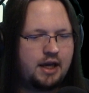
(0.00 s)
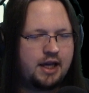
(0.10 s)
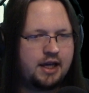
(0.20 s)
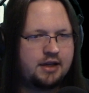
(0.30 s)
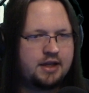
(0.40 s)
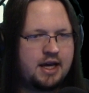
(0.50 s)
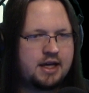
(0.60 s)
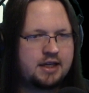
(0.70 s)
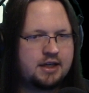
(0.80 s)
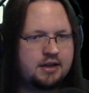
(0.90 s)
and
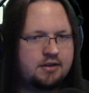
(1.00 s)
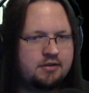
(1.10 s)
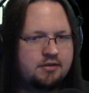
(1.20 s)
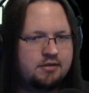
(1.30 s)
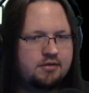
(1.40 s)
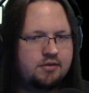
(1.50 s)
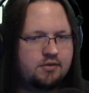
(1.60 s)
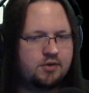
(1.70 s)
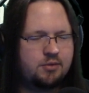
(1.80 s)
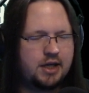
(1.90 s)
hacking
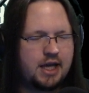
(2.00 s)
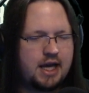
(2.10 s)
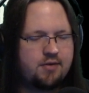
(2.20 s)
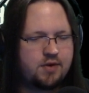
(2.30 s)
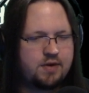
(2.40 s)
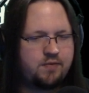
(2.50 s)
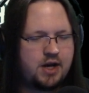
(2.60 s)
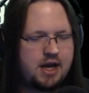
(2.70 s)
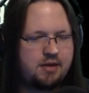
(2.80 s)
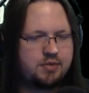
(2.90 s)
from, like, every
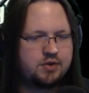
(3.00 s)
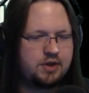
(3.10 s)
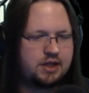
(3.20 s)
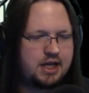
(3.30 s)
fight between